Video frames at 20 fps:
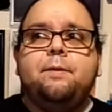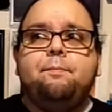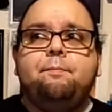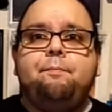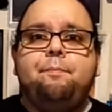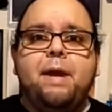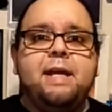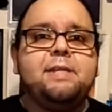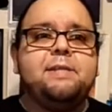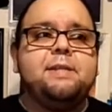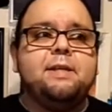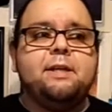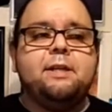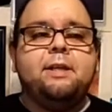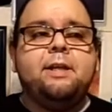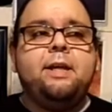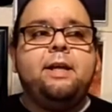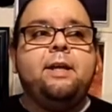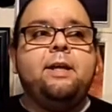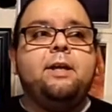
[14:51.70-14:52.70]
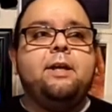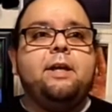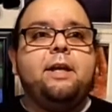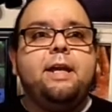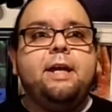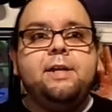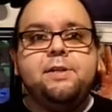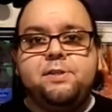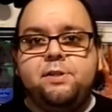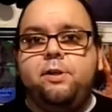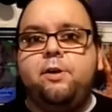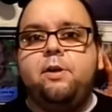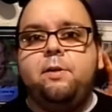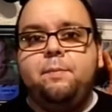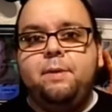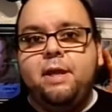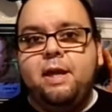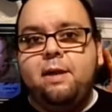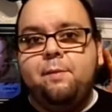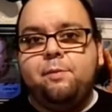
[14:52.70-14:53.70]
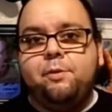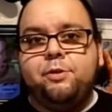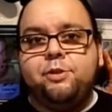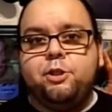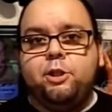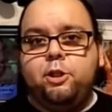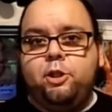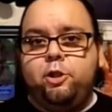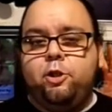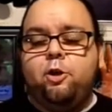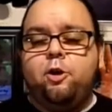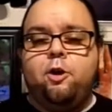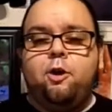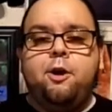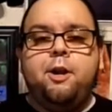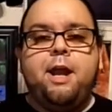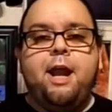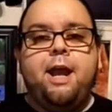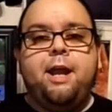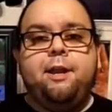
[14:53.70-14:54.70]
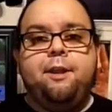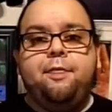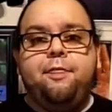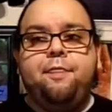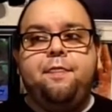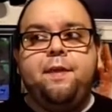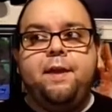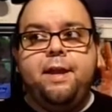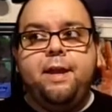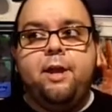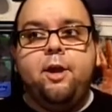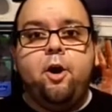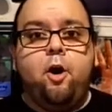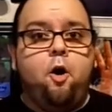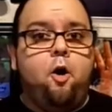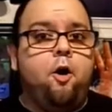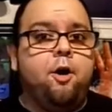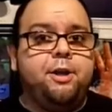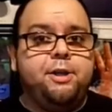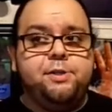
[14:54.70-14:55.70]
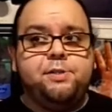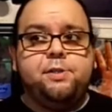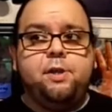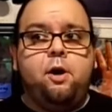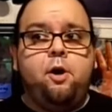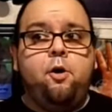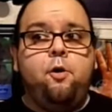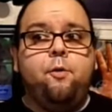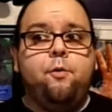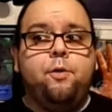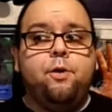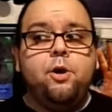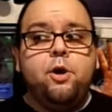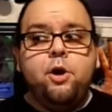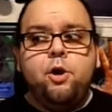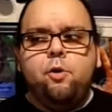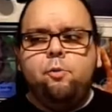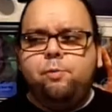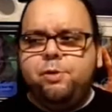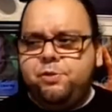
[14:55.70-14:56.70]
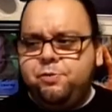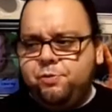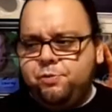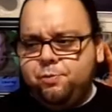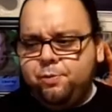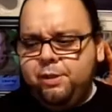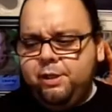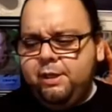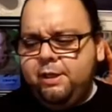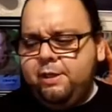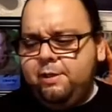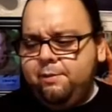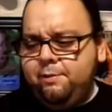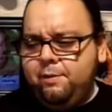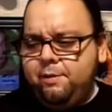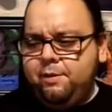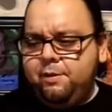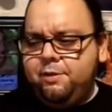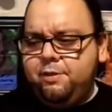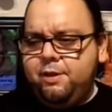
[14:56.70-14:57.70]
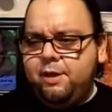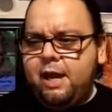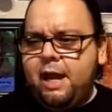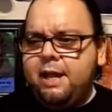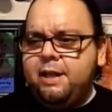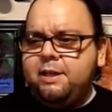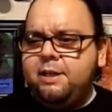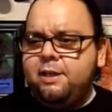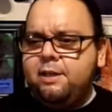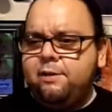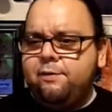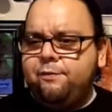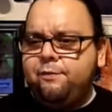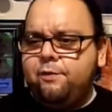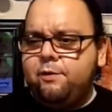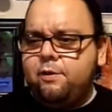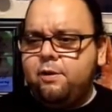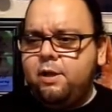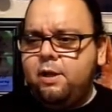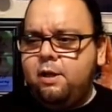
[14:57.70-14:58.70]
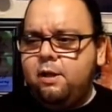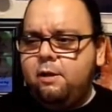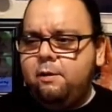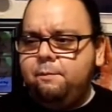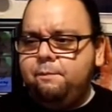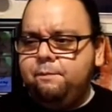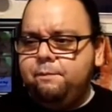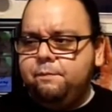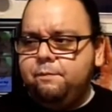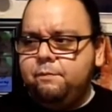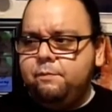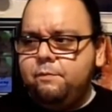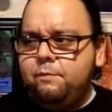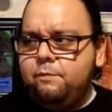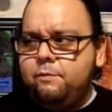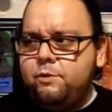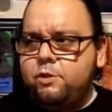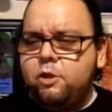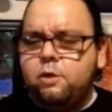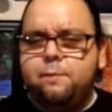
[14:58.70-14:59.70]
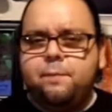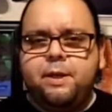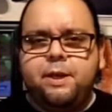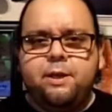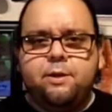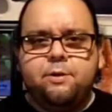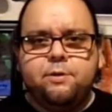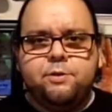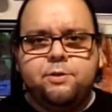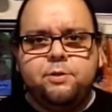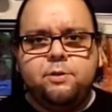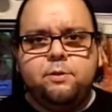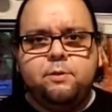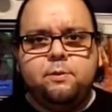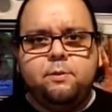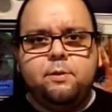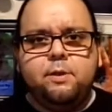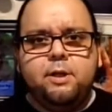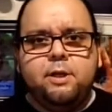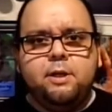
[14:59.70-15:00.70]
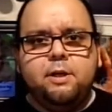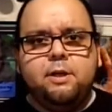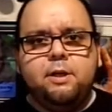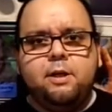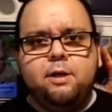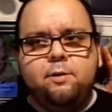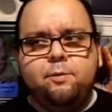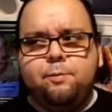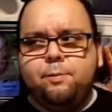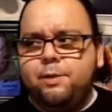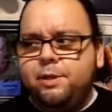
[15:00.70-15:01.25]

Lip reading: basically, it's going to be able to learn and think on its own, which is really the idea for Terminator 2, where